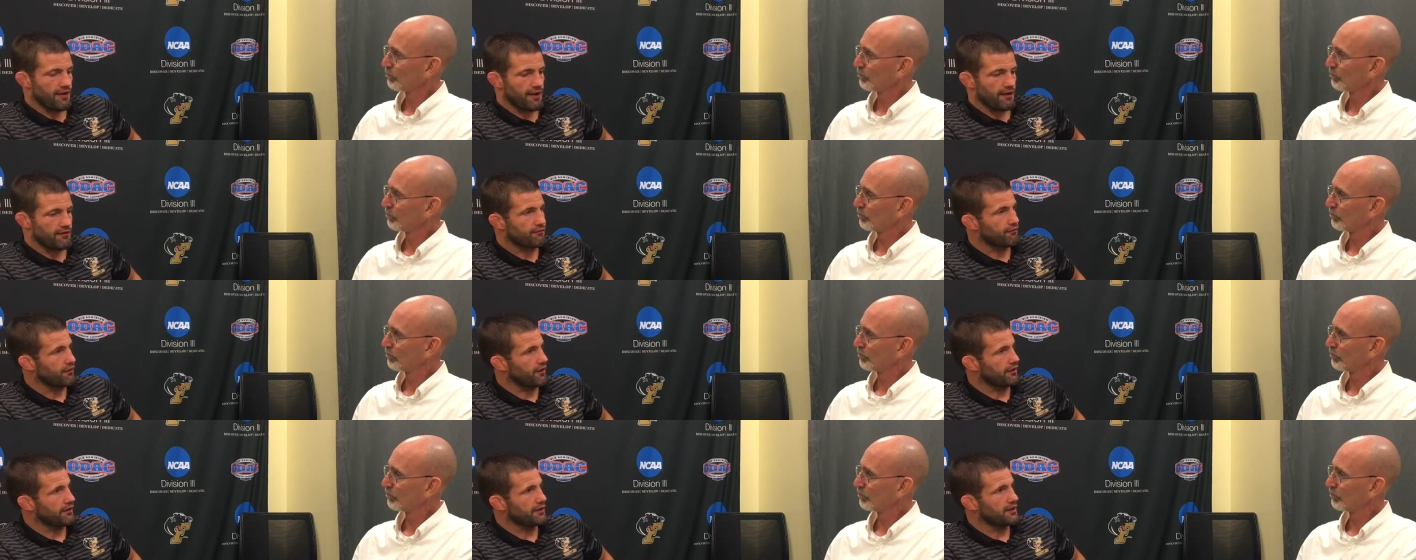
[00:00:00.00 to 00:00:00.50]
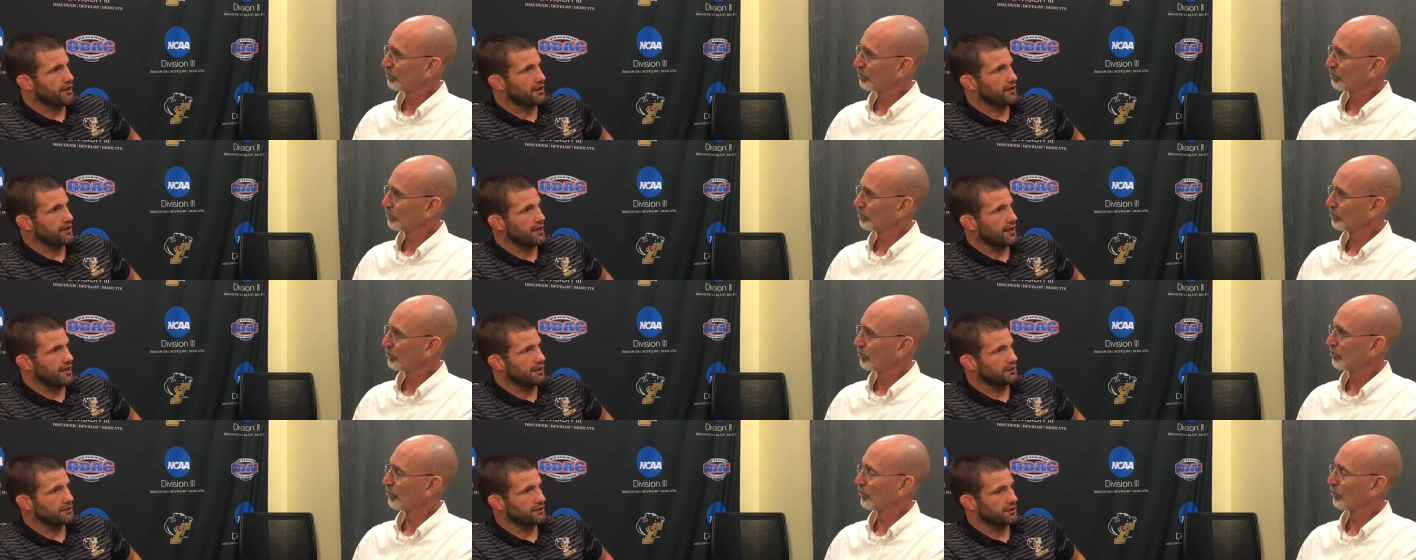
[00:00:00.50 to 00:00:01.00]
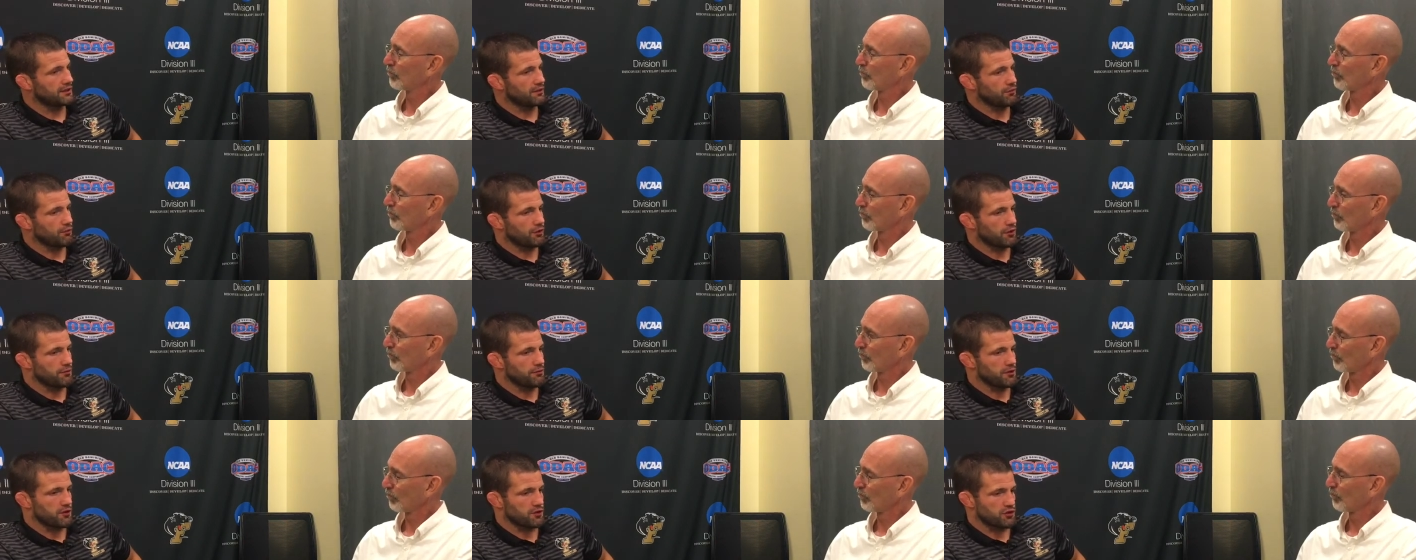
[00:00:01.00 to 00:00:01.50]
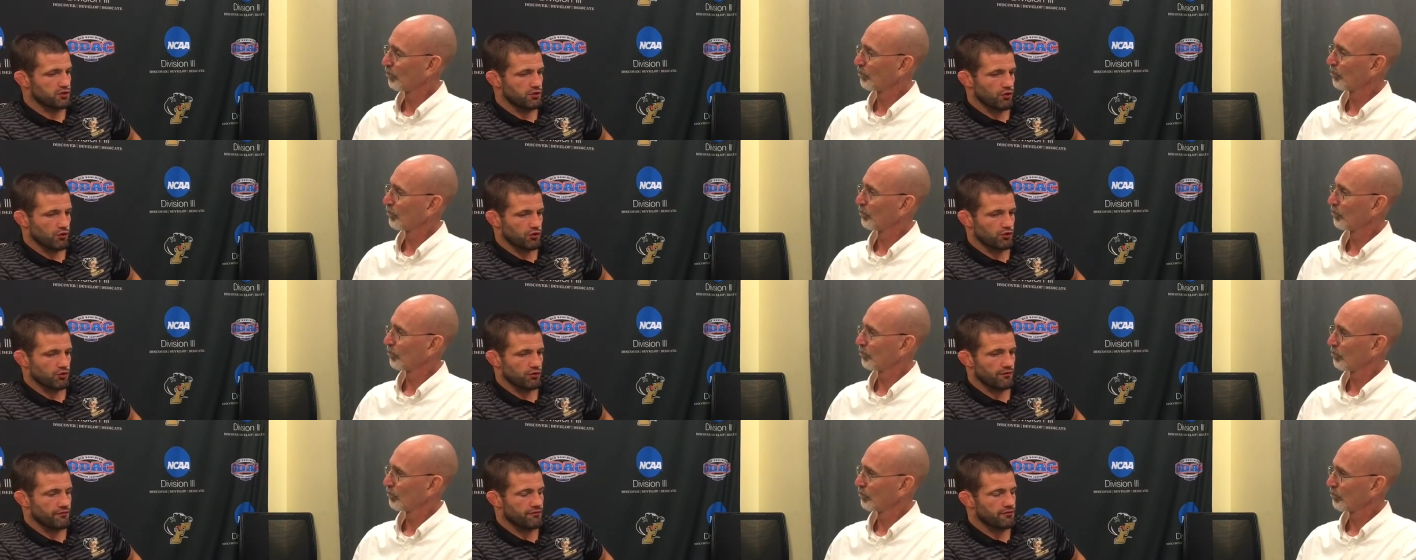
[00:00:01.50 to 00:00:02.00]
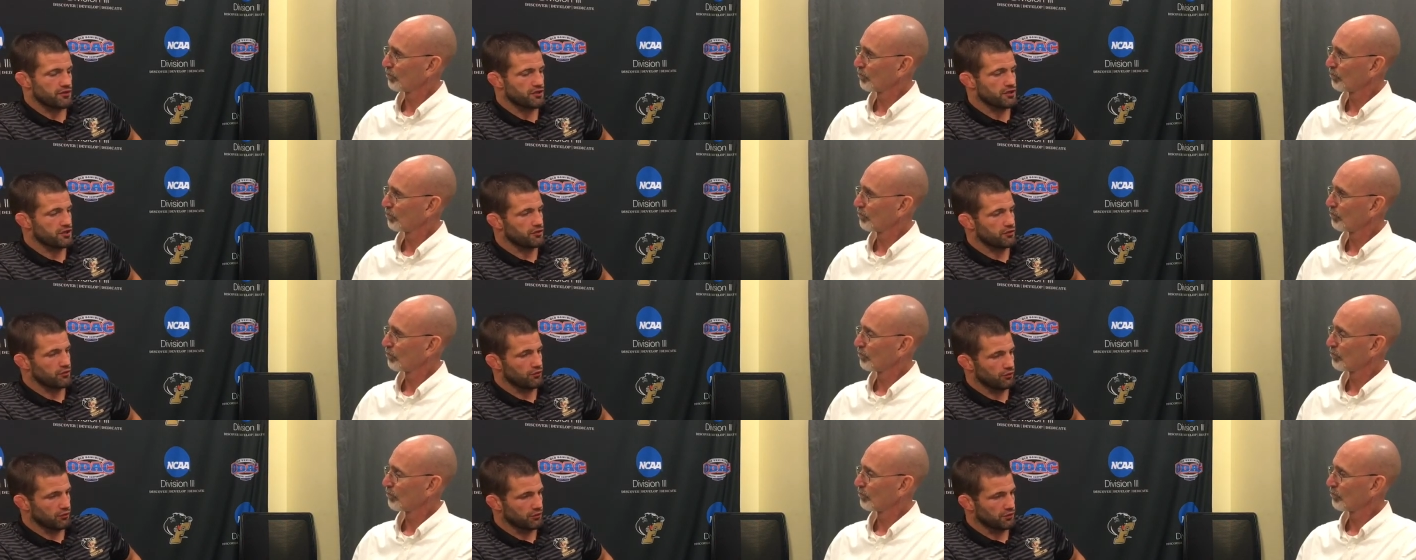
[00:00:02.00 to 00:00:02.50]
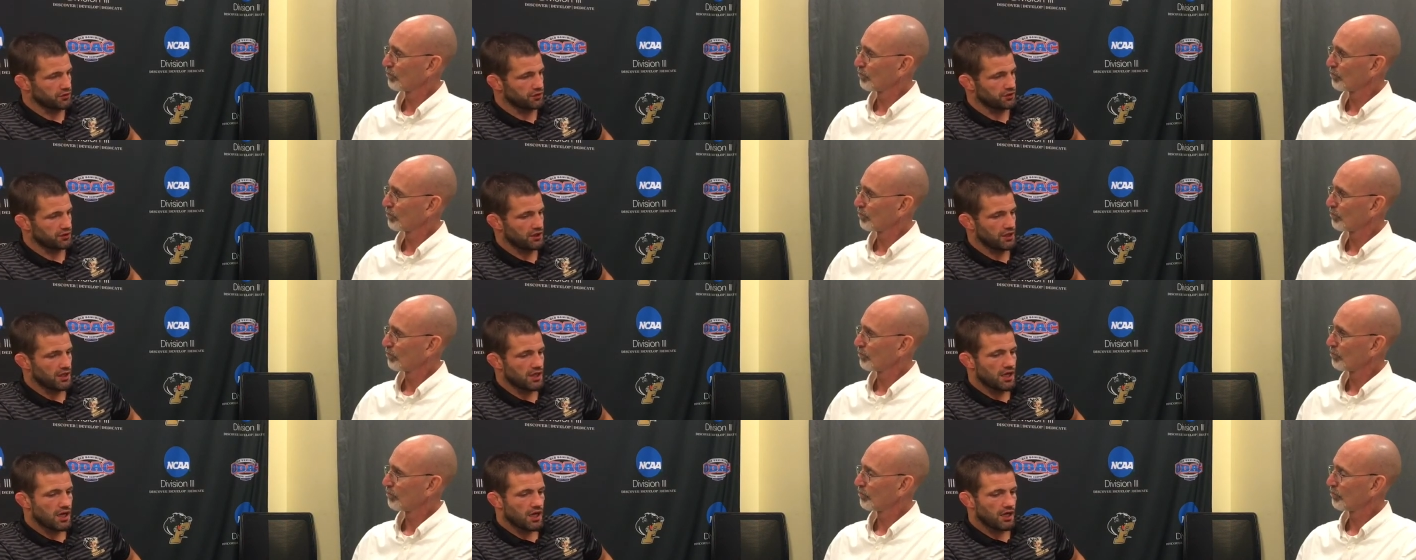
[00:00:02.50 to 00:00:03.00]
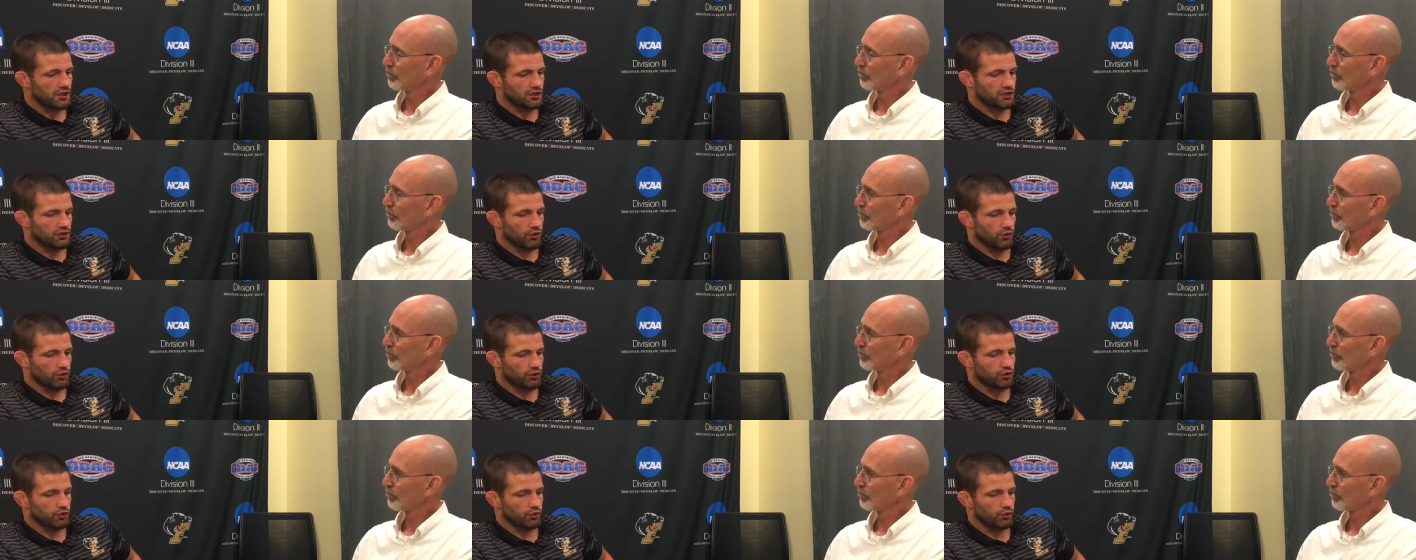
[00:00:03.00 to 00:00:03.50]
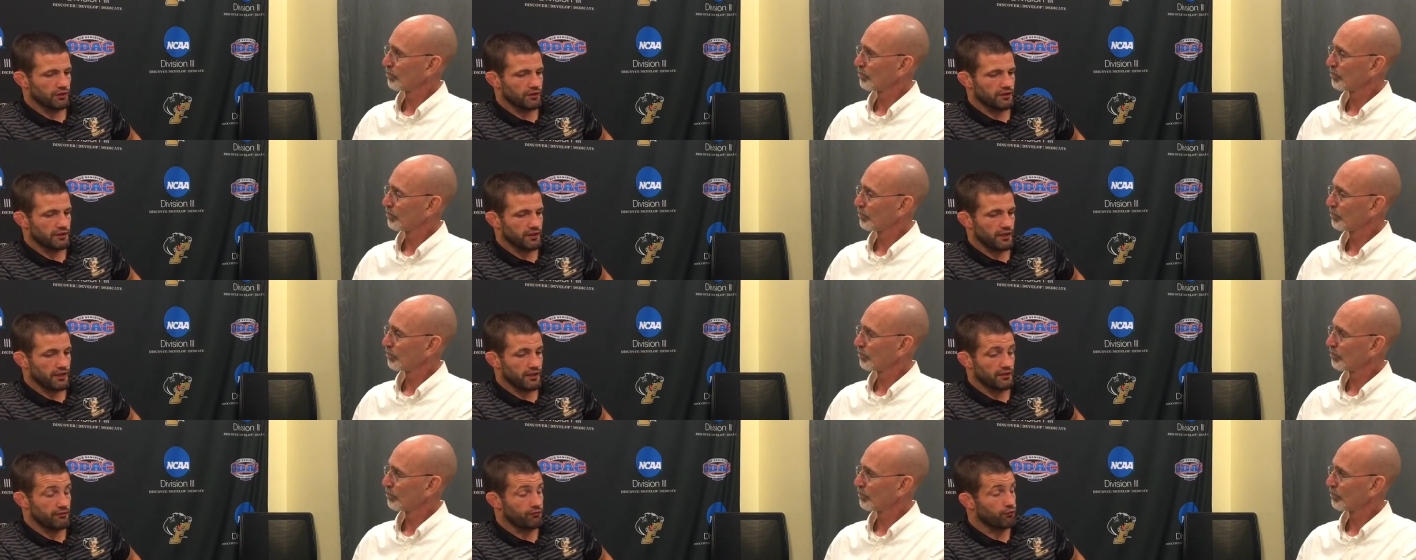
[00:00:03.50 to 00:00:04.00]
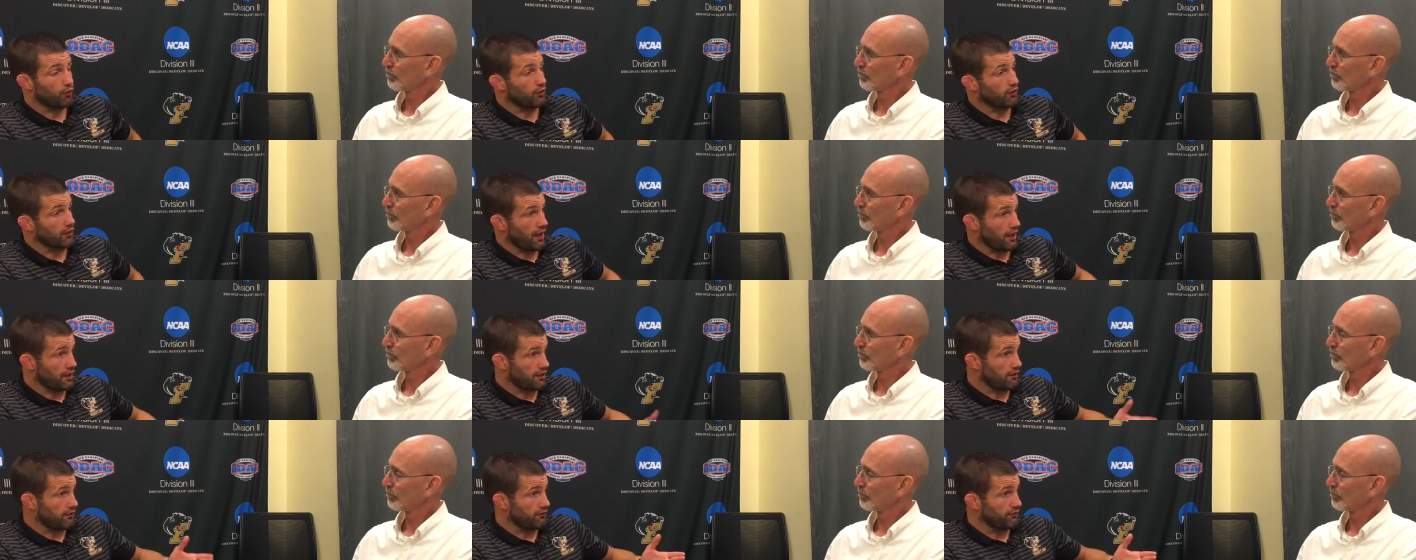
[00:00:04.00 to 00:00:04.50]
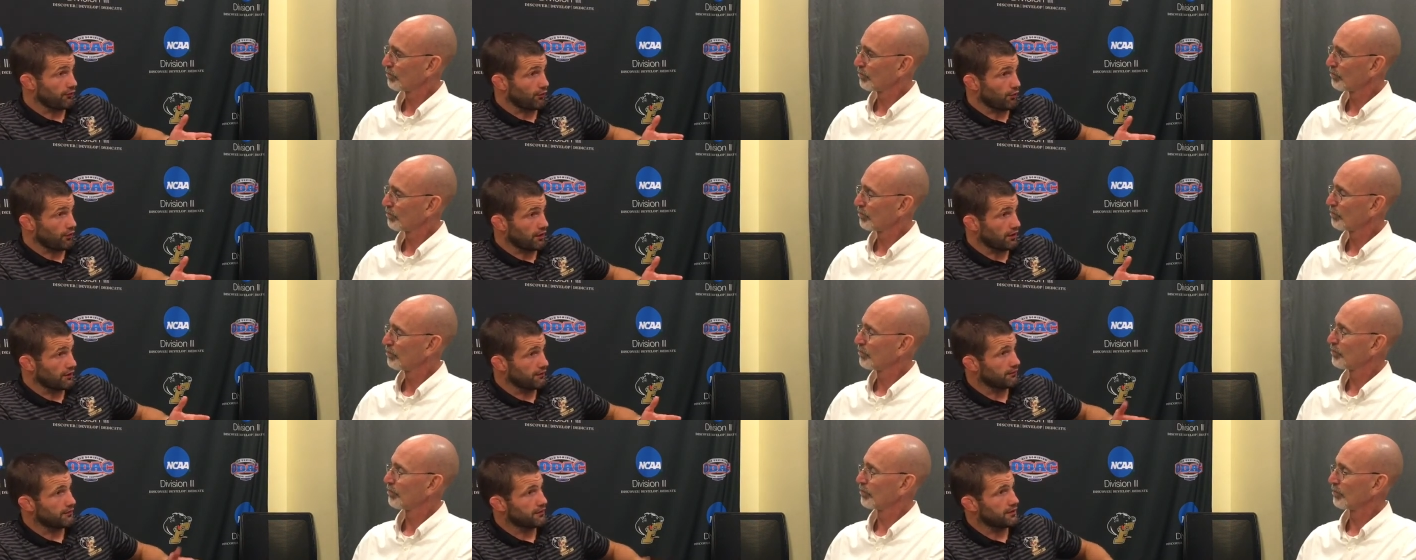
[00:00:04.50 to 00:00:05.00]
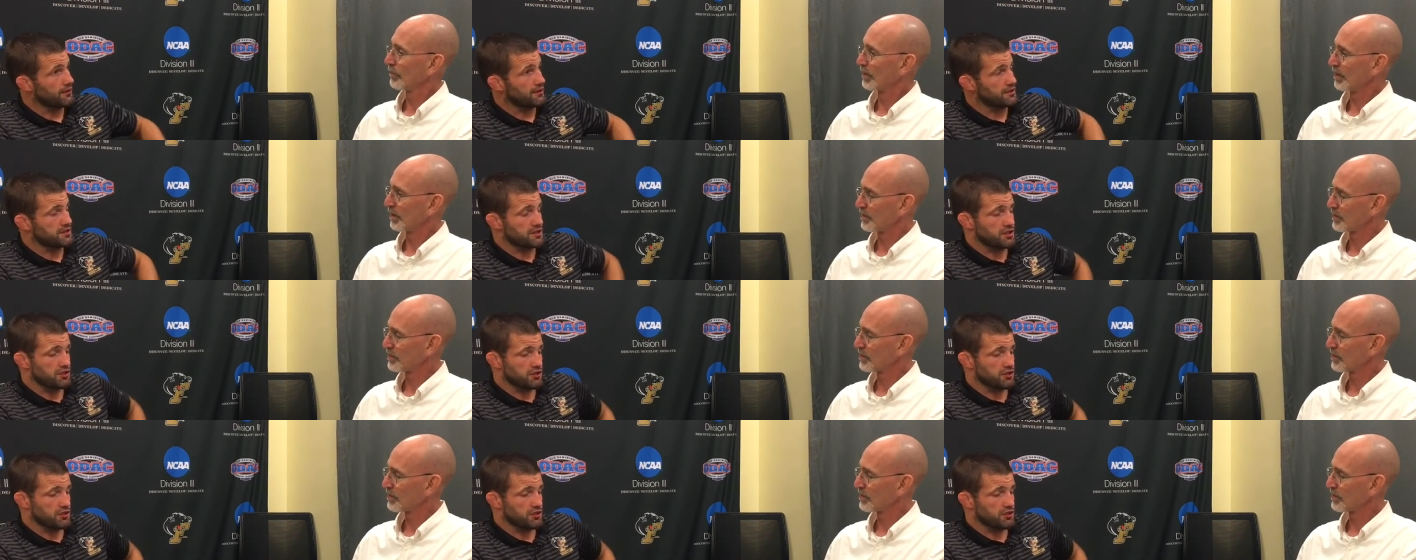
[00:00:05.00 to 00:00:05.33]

Speaker 1: fan friendly, I guess. And we're going to be doing a social at Virginia Duels, a social in, in Fort Lauderdale, Florida, nice.